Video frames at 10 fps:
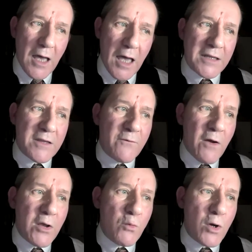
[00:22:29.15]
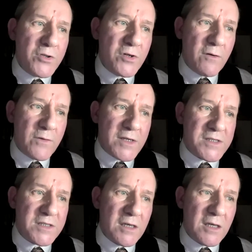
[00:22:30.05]
And in the very wonder of
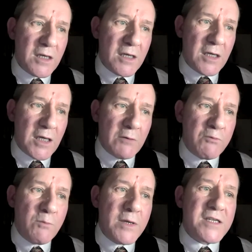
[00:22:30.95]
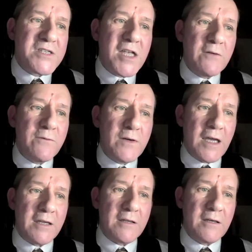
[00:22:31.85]
this, it will be itself
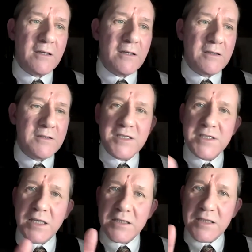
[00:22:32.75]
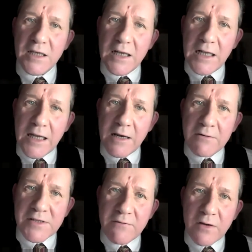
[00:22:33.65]
again, distinct and clear
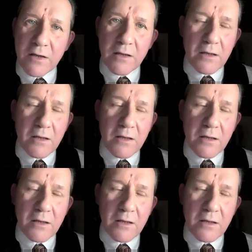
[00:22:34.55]
as ever.